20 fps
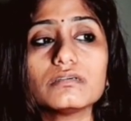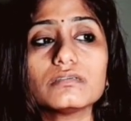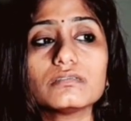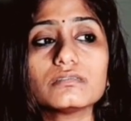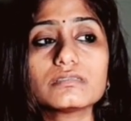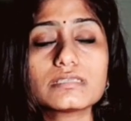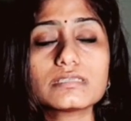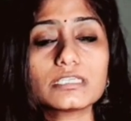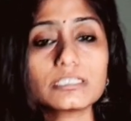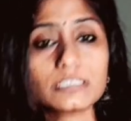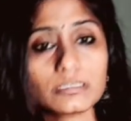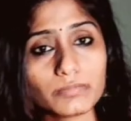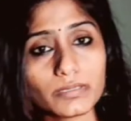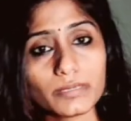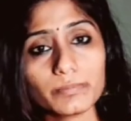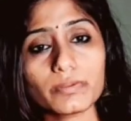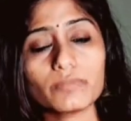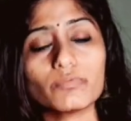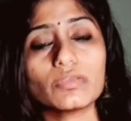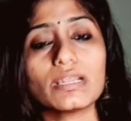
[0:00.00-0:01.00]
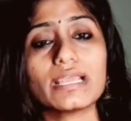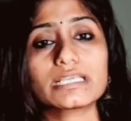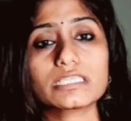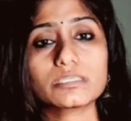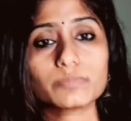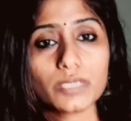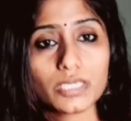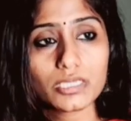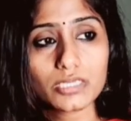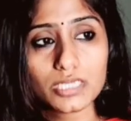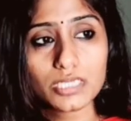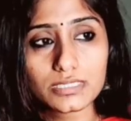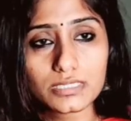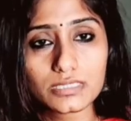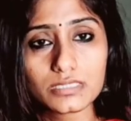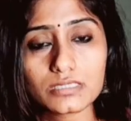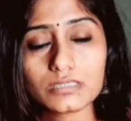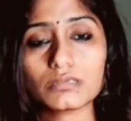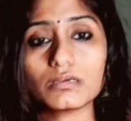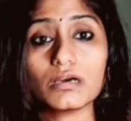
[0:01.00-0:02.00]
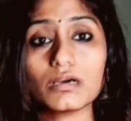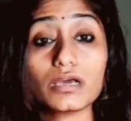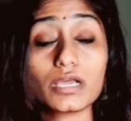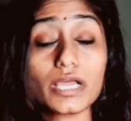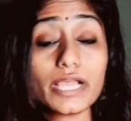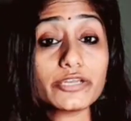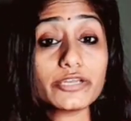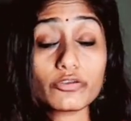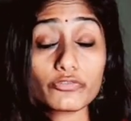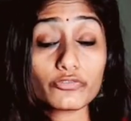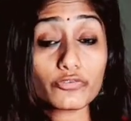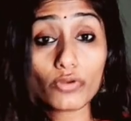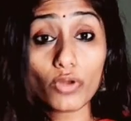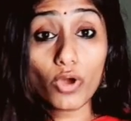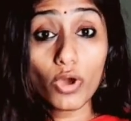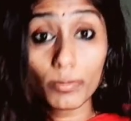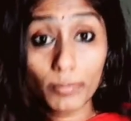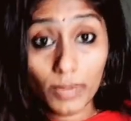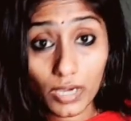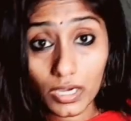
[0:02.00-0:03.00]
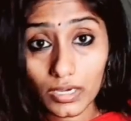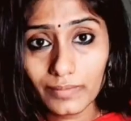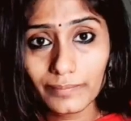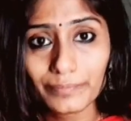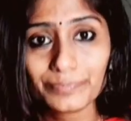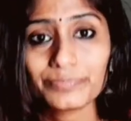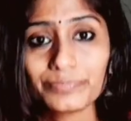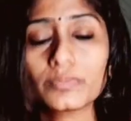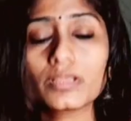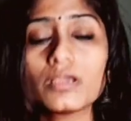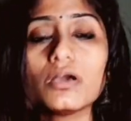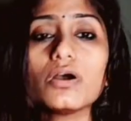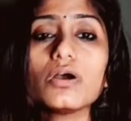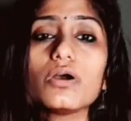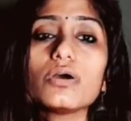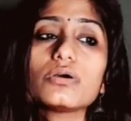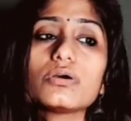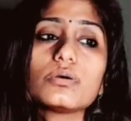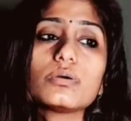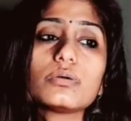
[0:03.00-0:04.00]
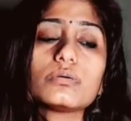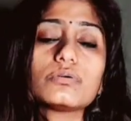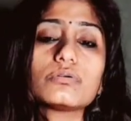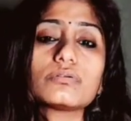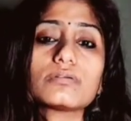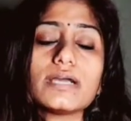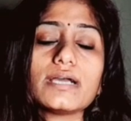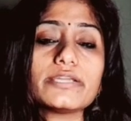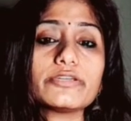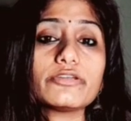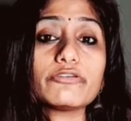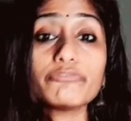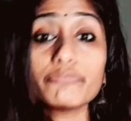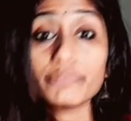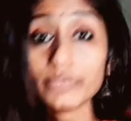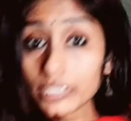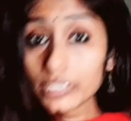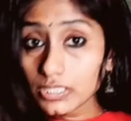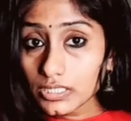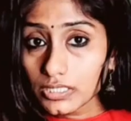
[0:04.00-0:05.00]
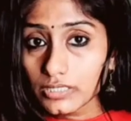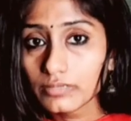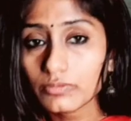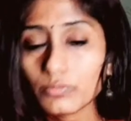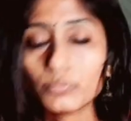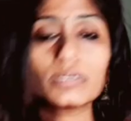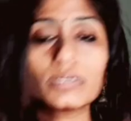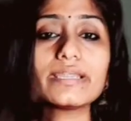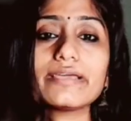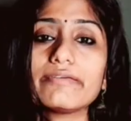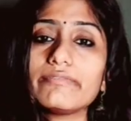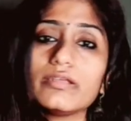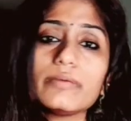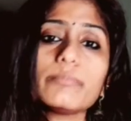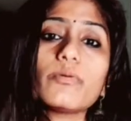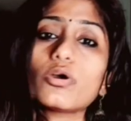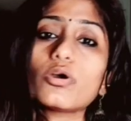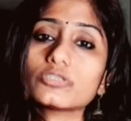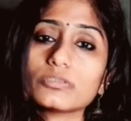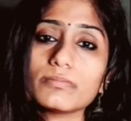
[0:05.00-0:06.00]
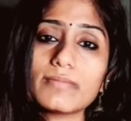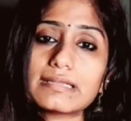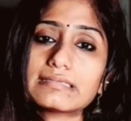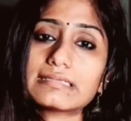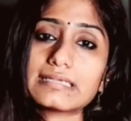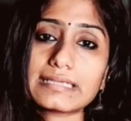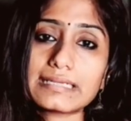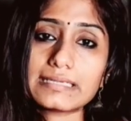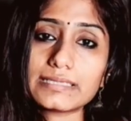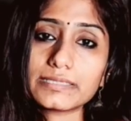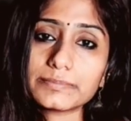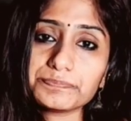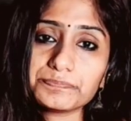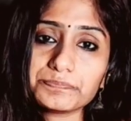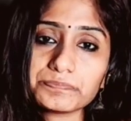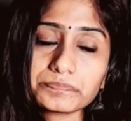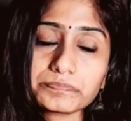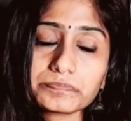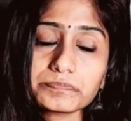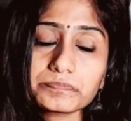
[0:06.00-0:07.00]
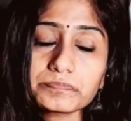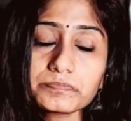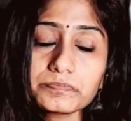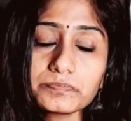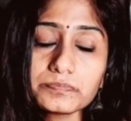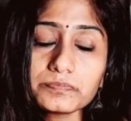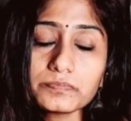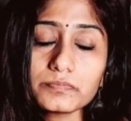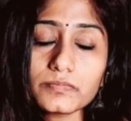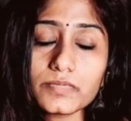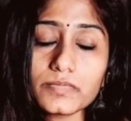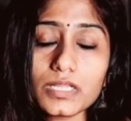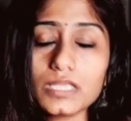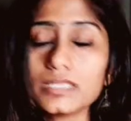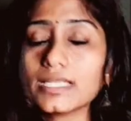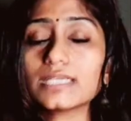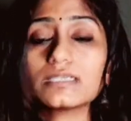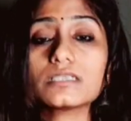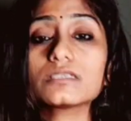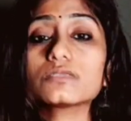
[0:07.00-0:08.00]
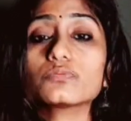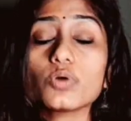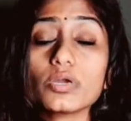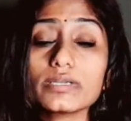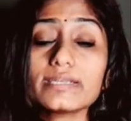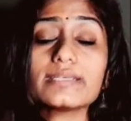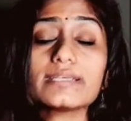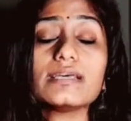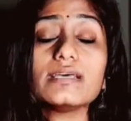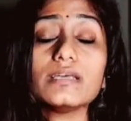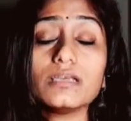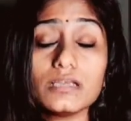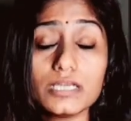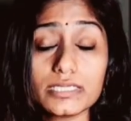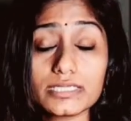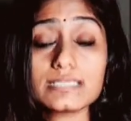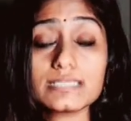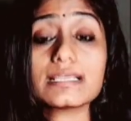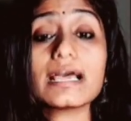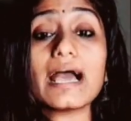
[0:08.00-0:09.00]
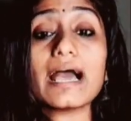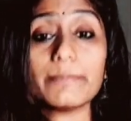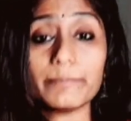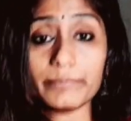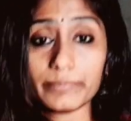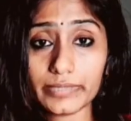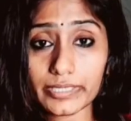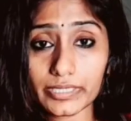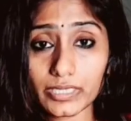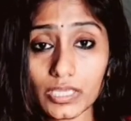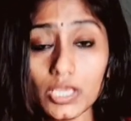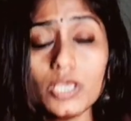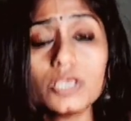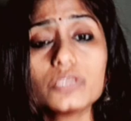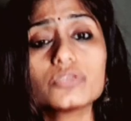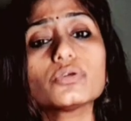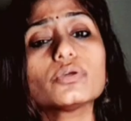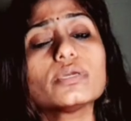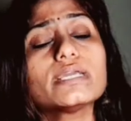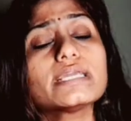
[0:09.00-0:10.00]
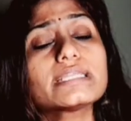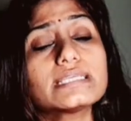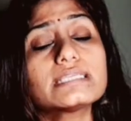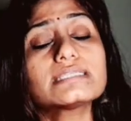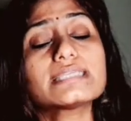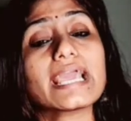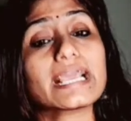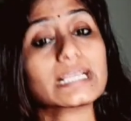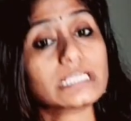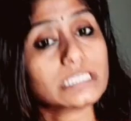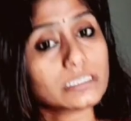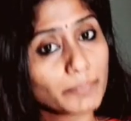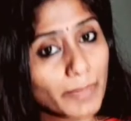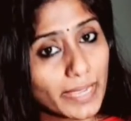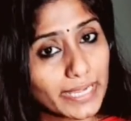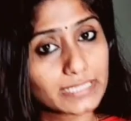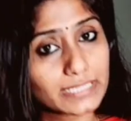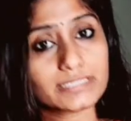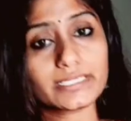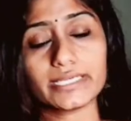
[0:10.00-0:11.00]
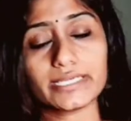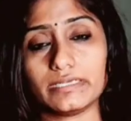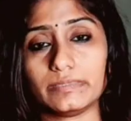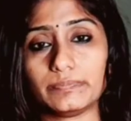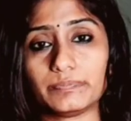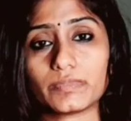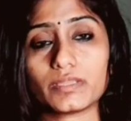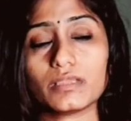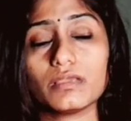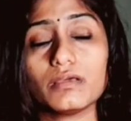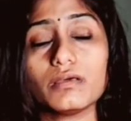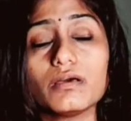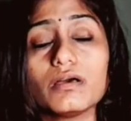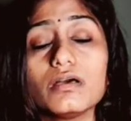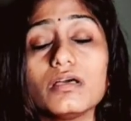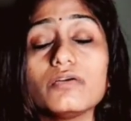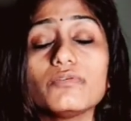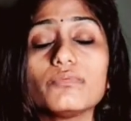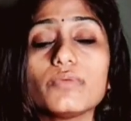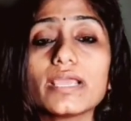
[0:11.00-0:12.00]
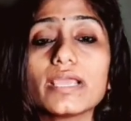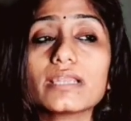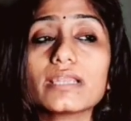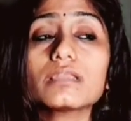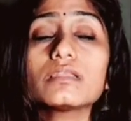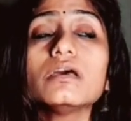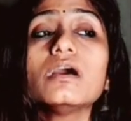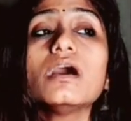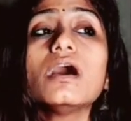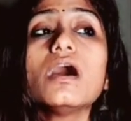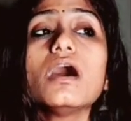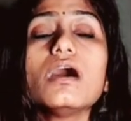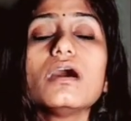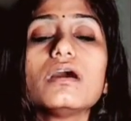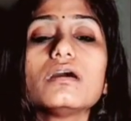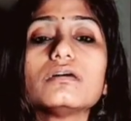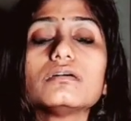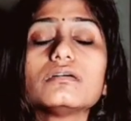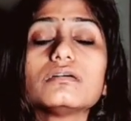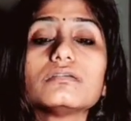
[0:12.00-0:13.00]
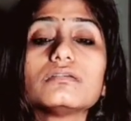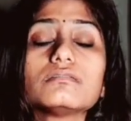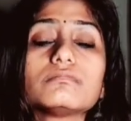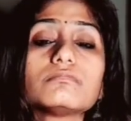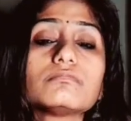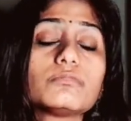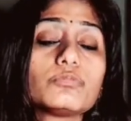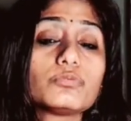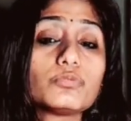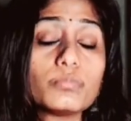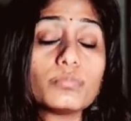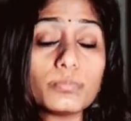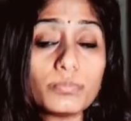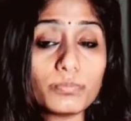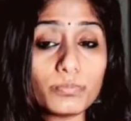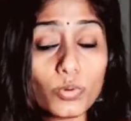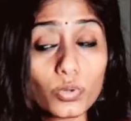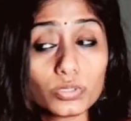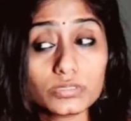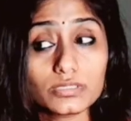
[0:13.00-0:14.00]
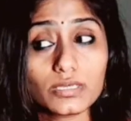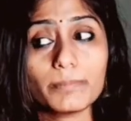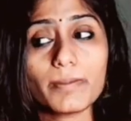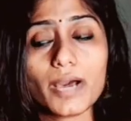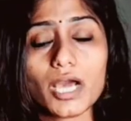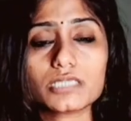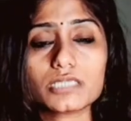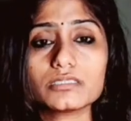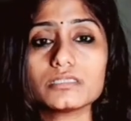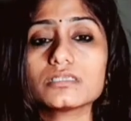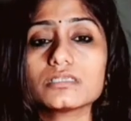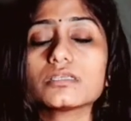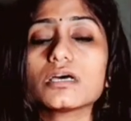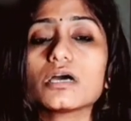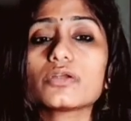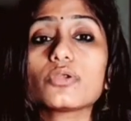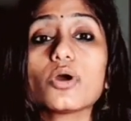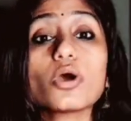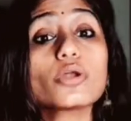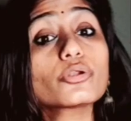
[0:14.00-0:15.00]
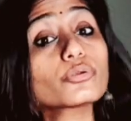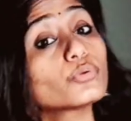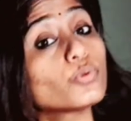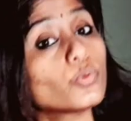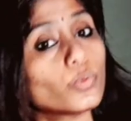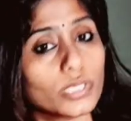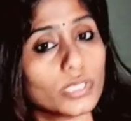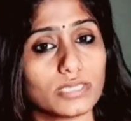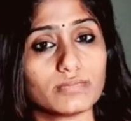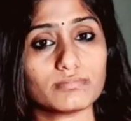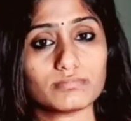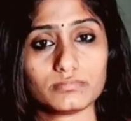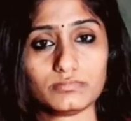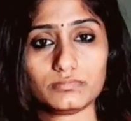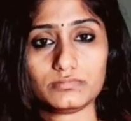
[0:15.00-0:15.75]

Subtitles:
certain people will experience a kind of trauma or kind of fear will develop automatically. That is what it is happening. So it is expected when both the partners are not knowing,